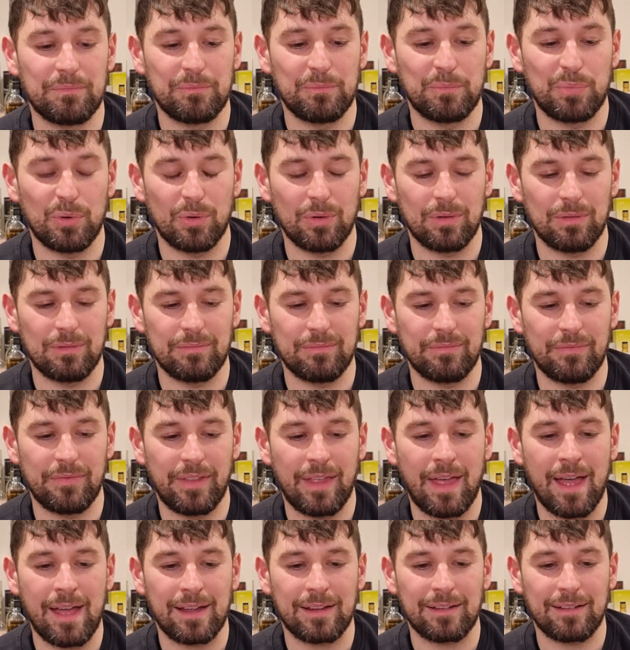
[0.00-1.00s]
but
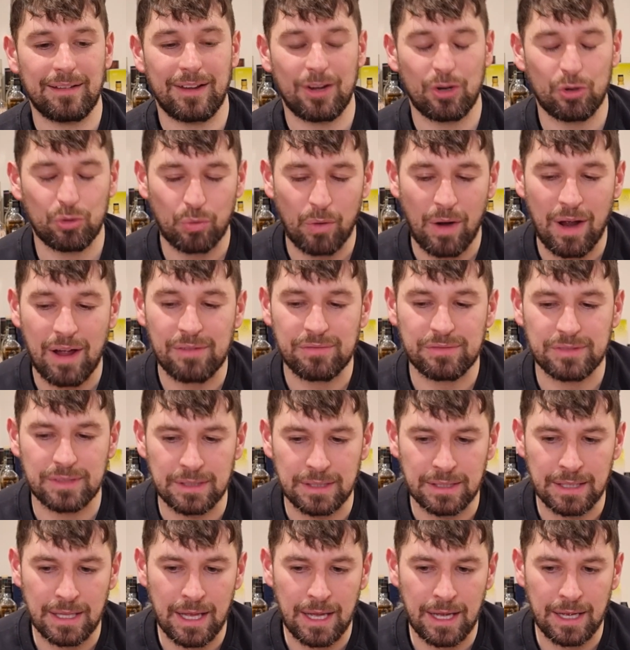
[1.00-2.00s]
their craft
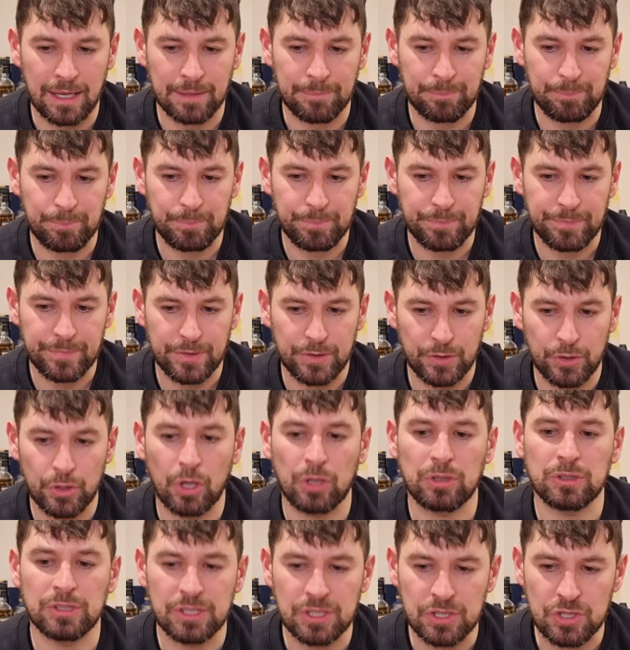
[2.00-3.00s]
and their
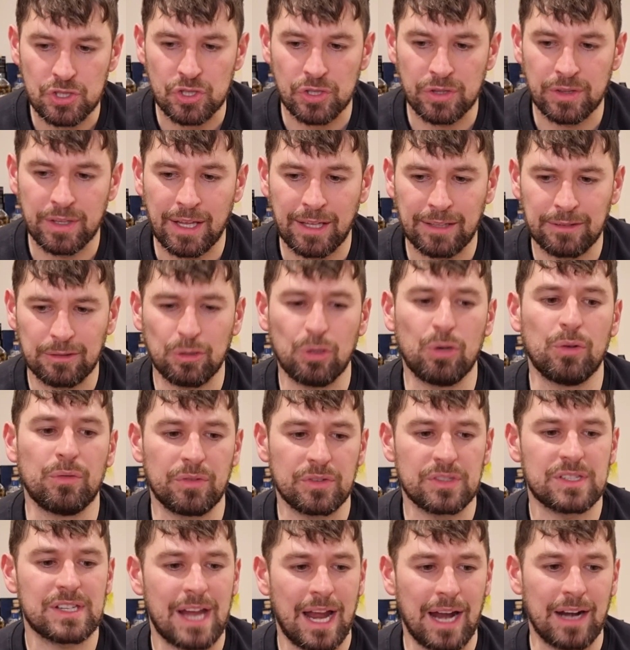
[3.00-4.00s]
knowledge and their
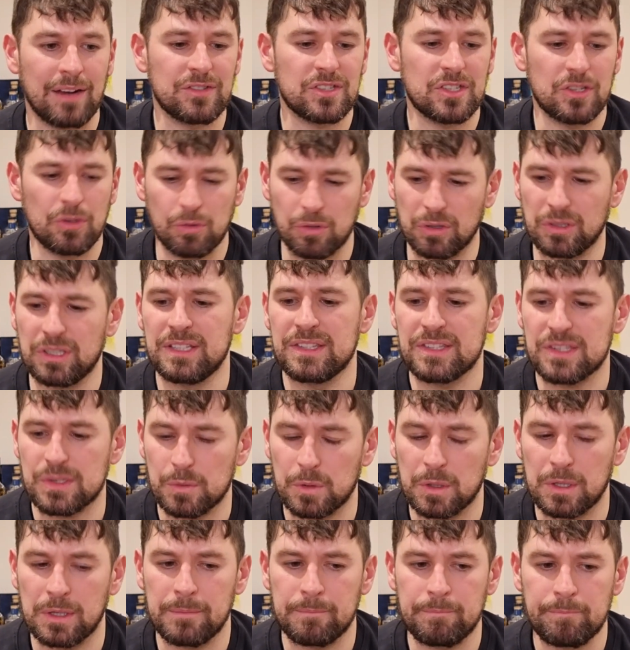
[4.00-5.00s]
love has kind of still gone
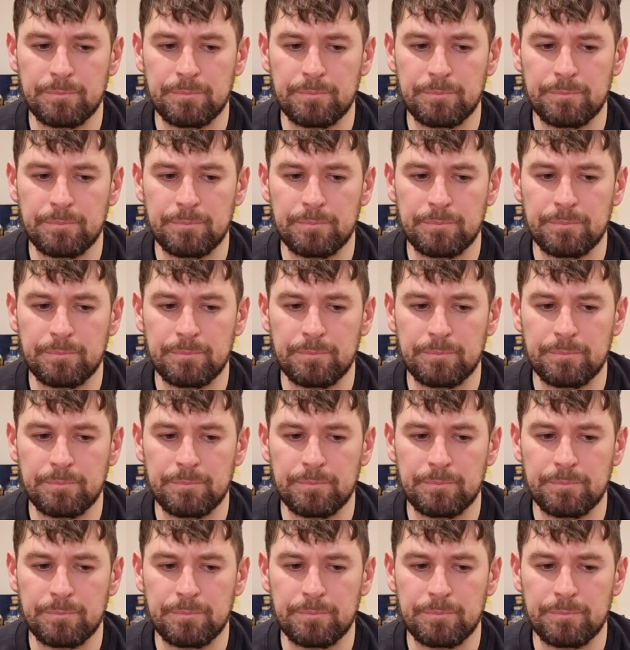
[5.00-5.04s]
into it.